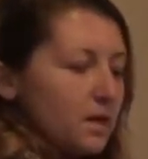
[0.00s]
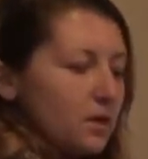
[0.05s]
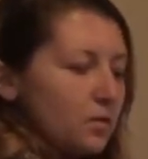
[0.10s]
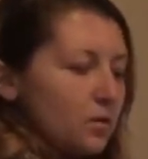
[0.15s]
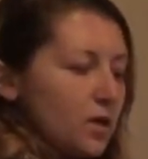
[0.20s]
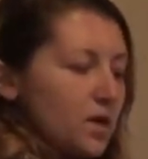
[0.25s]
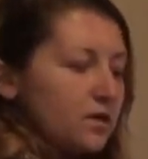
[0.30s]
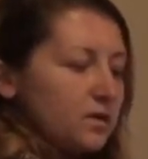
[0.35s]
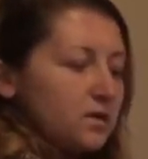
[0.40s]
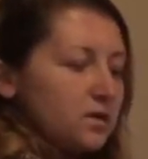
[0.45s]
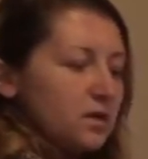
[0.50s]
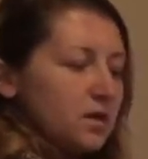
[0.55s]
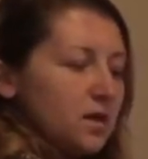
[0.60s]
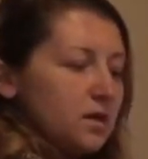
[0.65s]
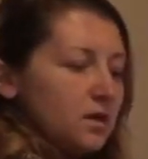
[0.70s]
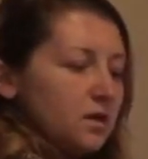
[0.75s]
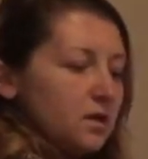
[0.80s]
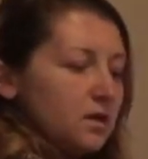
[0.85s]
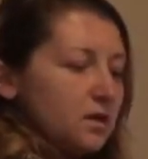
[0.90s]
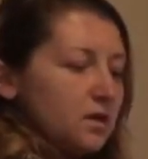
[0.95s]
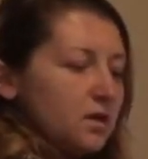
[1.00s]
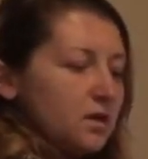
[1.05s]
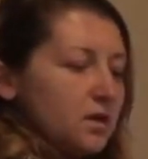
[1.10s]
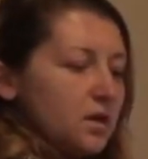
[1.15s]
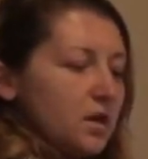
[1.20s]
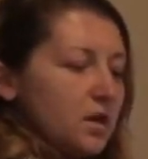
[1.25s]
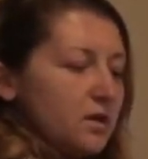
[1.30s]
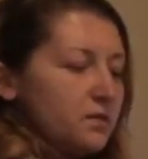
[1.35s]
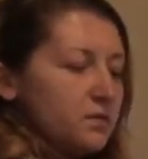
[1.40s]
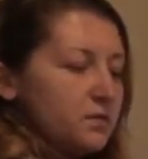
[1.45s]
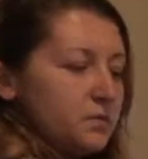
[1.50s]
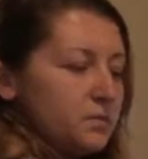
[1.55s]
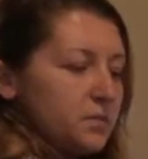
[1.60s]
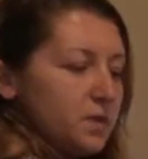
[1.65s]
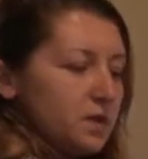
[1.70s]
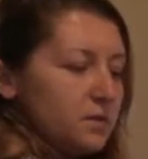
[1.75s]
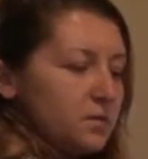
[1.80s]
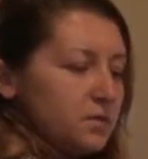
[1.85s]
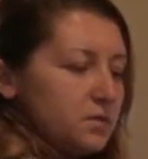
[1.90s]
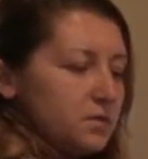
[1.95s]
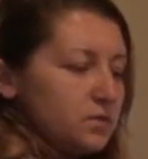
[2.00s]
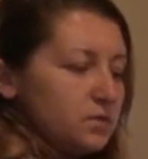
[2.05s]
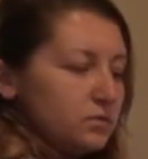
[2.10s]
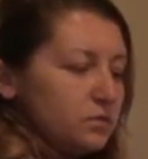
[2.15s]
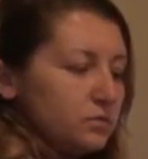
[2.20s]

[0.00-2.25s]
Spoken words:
what I have maybe